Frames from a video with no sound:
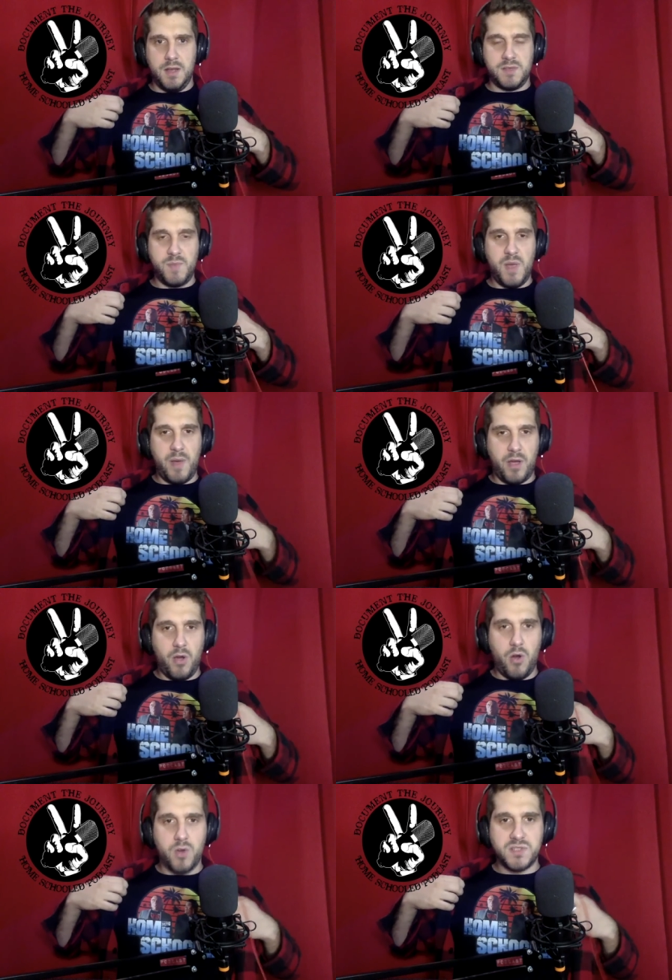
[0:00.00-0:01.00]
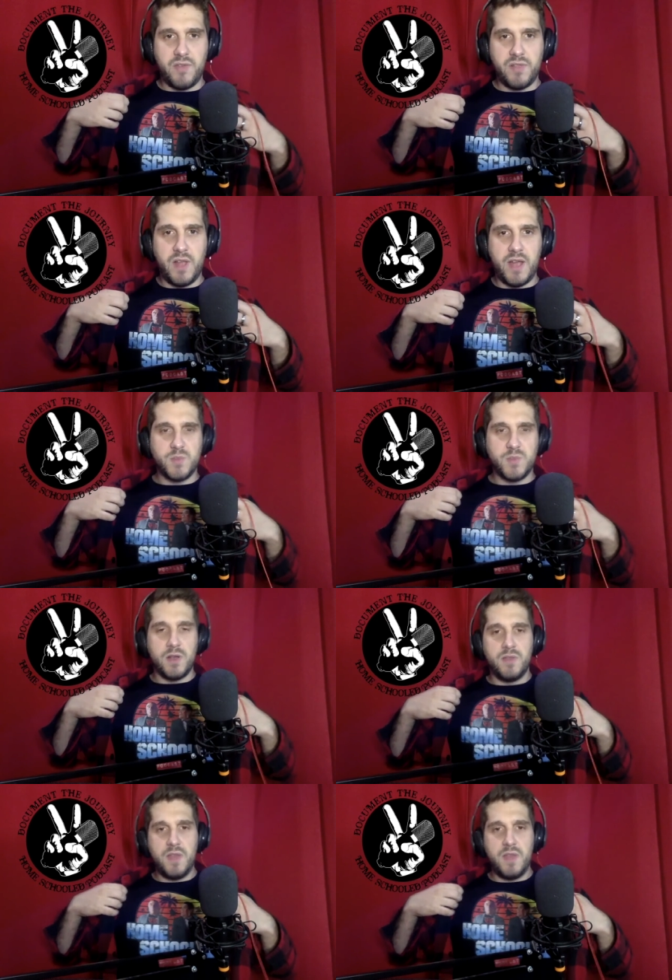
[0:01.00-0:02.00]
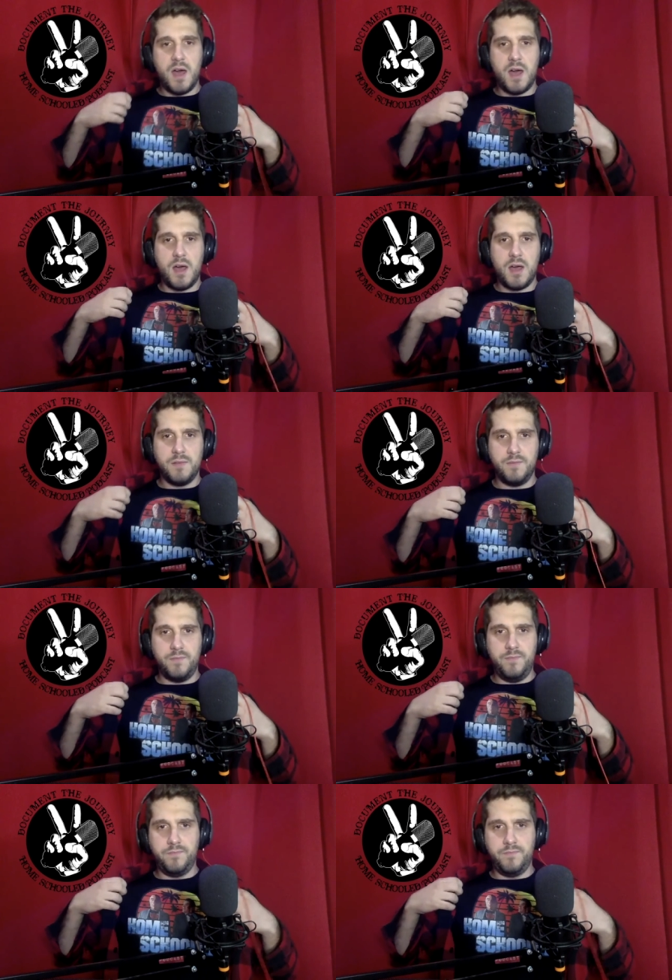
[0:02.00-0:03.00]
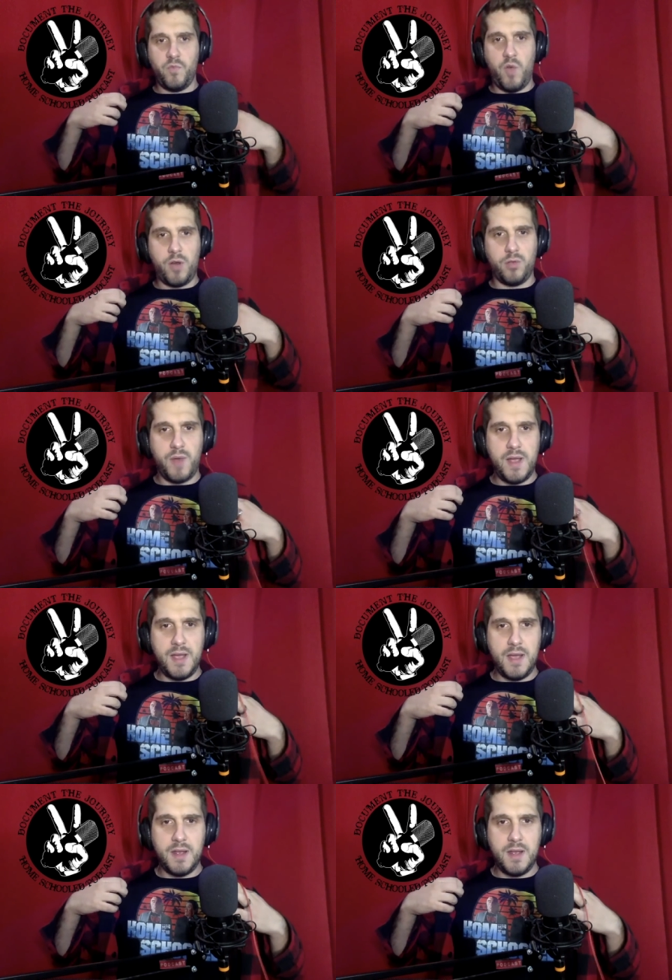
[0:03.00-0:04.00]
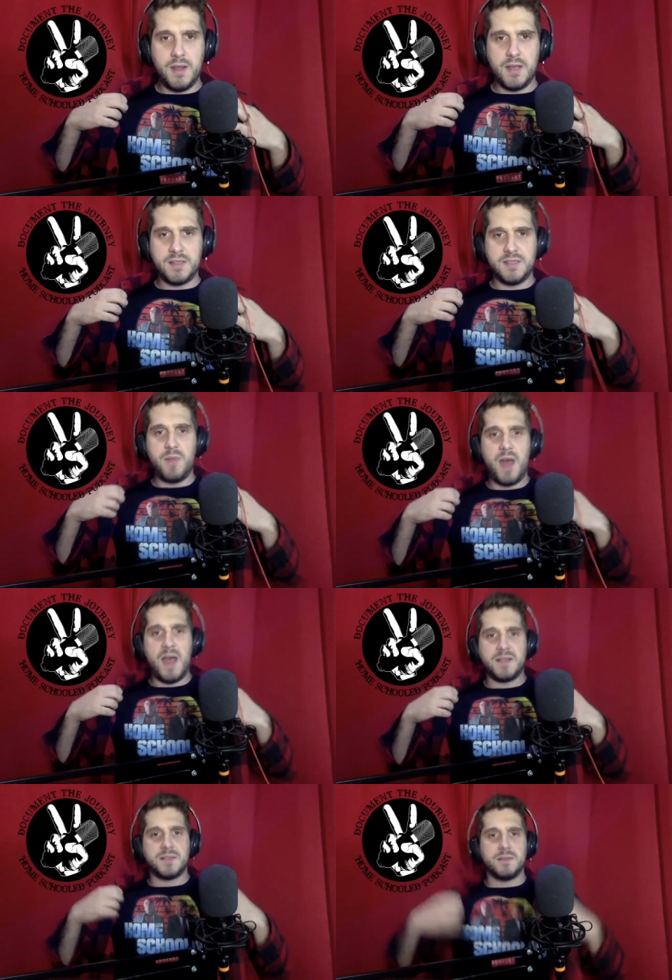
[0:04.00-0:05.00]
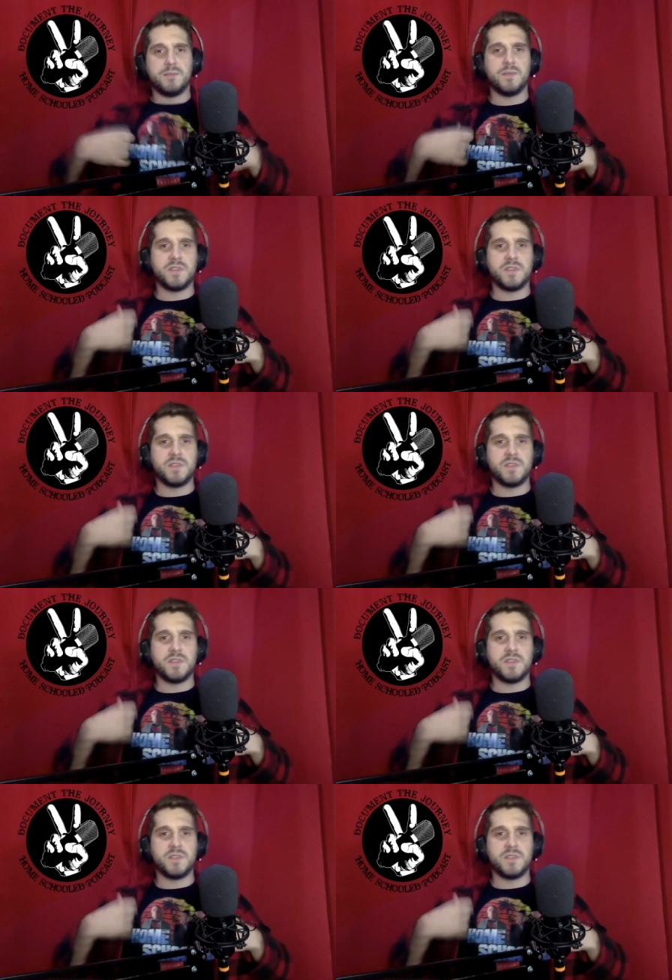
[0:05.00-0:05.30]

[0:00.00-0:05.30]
It's me and my co-host Kevin Lyons wearing the Ronald Reagan and Nixon masks.